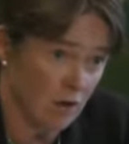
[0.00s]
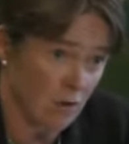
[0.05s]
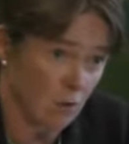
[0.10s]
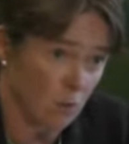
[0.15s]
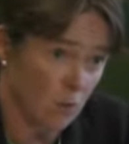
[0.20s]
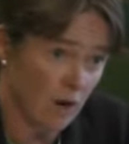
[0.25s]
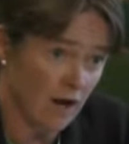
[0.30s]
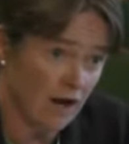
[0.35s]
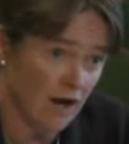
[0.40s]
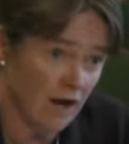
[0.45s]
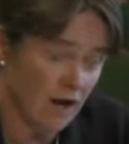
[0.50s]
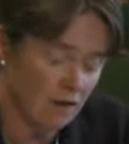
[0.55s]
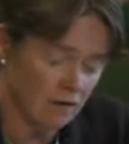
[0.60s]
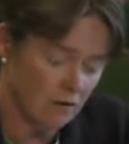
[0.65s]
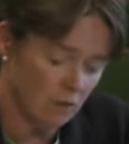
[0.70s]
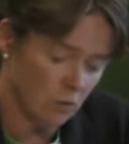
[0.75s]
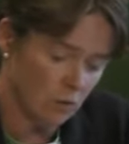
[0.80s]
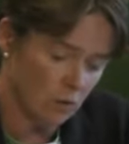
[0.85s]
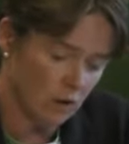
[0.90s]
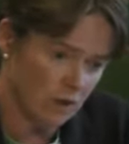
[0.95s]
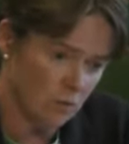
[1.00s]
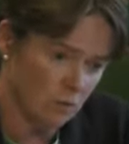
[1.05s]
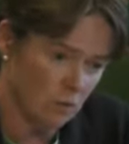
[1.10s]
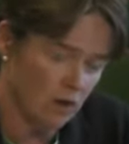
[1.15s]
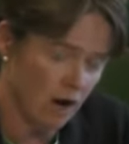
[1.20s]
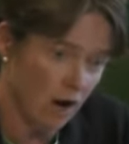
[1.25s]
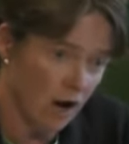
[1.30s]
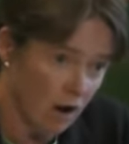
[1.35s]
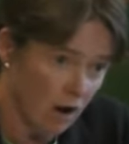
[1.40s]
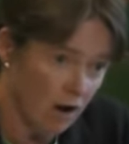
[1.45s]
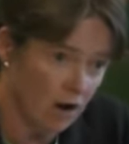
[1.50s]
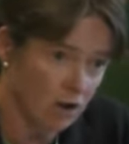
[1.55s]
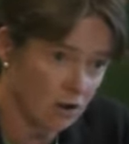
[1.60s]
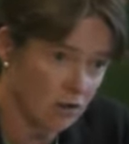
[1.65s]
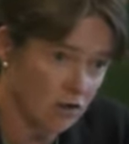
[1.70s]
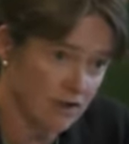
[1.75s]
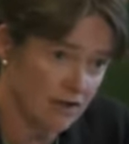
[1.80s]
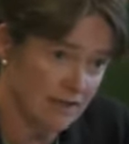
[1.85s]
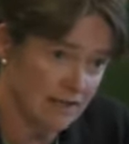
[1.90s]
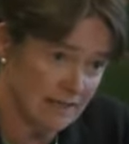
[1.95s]
where we are
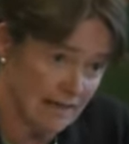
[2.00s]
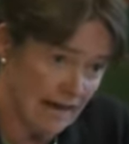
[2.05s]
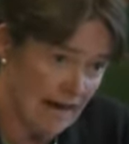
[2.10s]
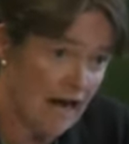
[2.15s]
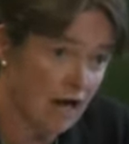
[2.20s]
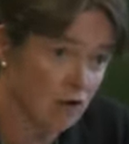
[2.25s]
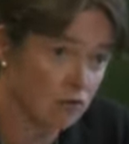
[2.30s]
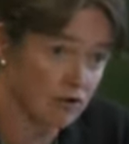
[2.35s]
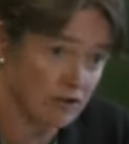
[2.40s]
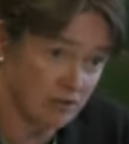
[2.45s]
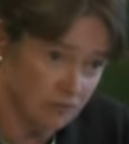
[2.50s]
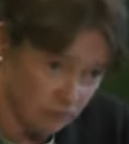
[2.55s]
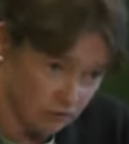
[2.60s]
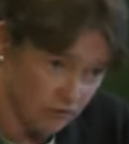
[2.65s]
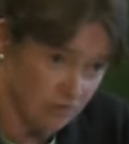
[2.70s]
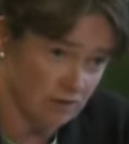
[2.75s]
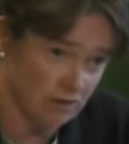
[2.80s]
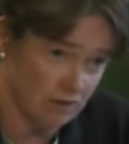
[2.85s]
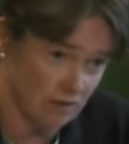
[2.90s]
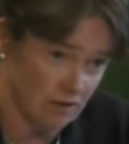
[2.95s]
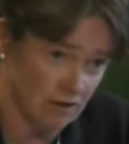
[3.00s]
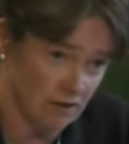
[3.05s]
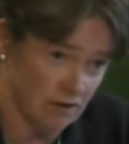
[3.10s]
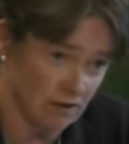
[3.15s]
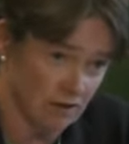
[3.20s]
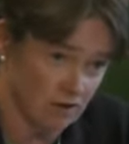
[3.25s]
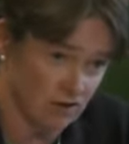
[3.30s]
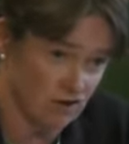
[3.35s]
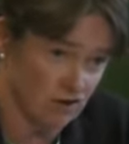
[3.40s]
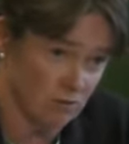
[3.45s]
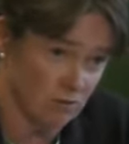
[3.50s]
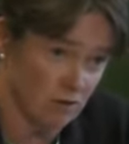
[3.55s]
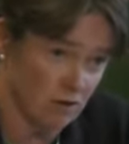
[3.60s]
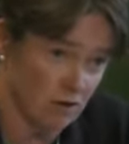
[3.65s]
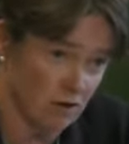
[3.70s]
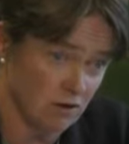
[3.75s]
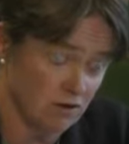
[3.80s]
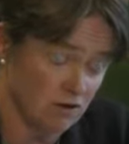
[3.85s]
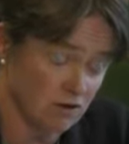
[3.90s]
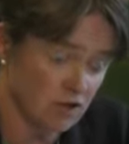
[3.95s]
looking now, given the very large
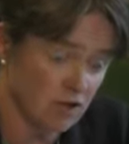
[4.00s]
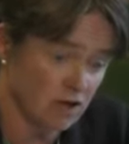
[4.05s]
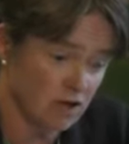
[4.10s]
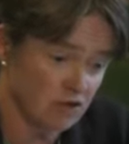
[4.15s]
demand,